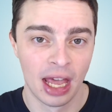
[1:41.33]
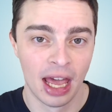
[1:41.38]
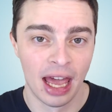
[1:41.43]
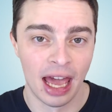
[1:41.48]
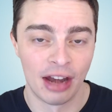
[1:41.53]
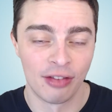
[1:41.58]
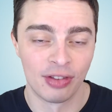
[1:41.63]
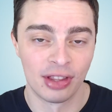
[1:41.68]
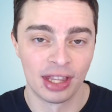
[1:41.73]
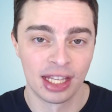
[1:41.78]

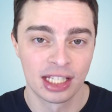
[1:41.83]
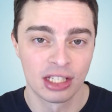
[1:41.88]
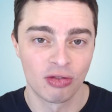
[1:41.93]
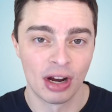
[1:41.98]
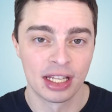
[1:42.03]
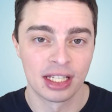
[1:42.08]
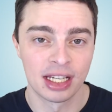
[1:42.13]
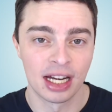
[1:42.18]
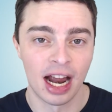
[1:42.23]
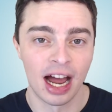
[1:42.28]
And for this
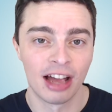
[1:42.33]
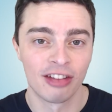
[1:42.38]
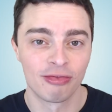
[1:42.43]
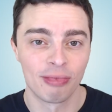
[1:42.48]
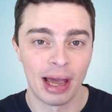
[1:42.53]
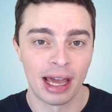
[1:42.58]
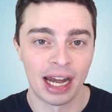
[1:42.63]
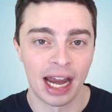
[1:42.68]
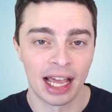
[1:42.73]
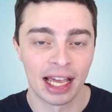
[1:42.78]
reason, I've
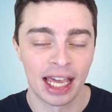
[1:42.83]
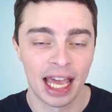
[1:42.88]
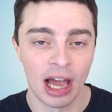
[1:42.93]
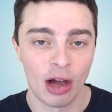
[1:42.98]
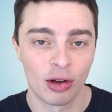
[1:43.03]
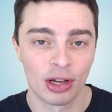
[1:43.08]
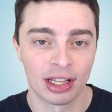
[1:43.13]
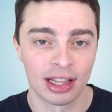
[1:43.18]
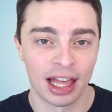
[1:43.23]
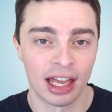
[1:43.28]
made a
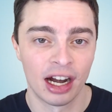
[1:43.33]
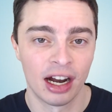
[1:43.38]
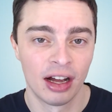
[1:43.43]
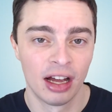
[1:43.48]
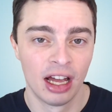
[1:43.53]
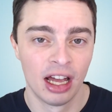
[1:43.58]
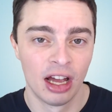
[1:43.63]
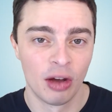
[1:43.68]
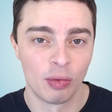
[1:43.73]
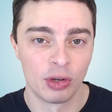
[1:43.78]
calculator
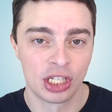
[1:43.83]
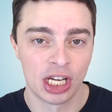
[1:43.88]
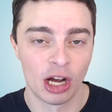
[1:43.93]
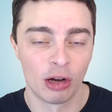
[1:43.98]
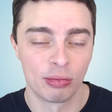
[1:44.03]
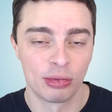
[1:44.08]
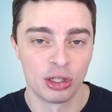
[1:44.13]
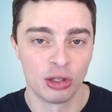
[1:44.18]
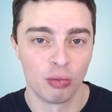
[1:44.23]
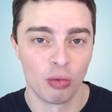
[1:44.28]
which
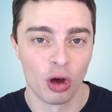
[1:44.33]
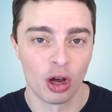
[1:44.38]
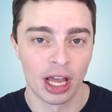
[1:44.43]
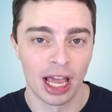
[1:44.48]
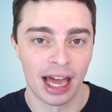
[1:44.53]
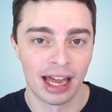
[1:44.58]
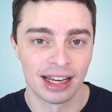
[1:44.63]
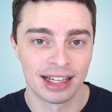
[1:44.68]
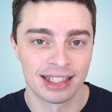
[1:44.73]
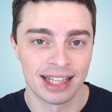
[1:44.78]
helps you work
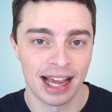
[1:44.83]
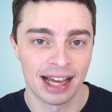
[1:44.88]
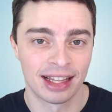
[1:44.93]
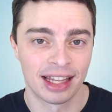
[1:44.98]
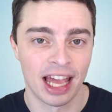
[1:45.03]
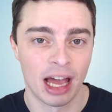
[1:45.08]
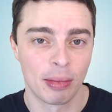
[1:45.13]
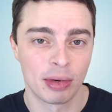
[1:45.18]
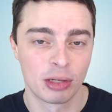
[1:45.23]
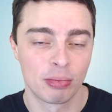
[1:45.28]
out exactly
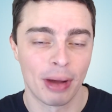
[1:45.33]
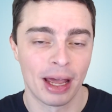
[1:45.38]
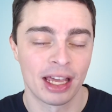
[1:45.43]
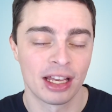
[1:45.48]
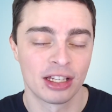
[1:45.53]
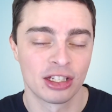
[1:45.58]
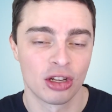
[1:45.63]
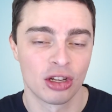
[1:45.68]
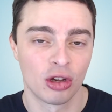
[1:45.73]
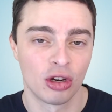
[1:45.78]
how much baking
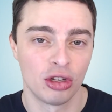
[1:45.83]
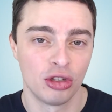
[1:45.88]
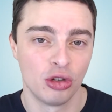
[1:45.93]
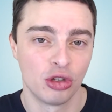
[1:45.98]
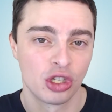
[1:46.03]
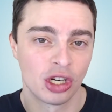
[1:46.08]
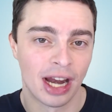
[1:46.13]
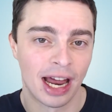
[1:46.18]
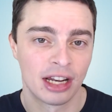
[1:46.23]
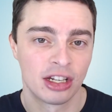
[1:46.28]
soda you
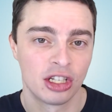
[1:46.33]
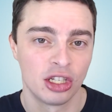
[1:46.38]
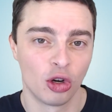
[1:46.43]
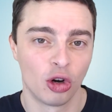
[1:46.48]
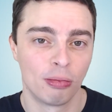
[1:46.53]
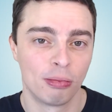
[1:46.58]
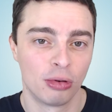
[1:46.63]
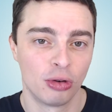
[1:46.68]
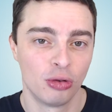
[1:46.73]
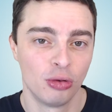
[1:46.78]
should add to
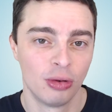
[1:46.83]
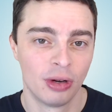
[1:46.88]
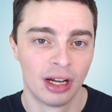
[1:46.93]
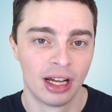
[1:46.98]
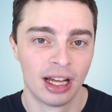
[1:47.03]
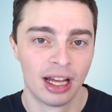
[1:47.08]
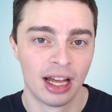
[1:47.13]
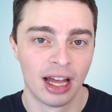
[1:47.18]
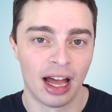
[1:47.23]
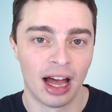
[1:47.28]
your pool.
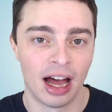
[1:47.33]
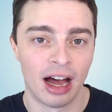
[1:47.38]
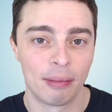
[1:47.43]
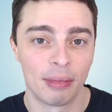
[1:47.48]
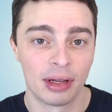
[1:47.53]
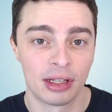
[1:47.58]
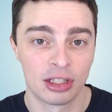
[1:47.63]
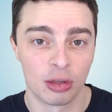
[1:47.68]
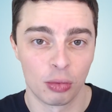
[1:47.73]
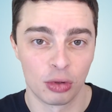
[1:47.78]

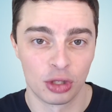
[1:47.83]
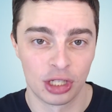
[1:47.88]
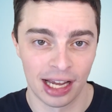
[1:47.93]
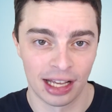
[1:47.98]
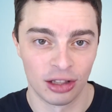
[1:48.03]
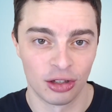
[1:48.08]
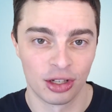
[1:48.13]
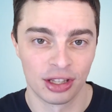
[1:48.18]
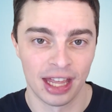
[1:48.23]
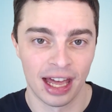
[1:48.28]
So we'll take a
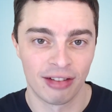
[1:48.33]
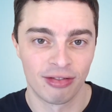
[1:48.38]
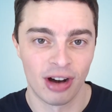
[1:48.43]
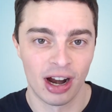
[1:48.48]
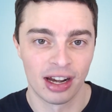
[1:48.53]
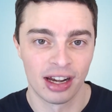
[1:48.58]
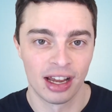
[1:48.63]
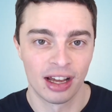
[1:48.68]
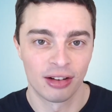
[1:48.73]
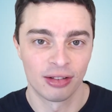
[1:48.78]
look at that
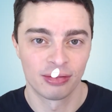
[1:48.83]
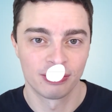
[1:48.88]
right now.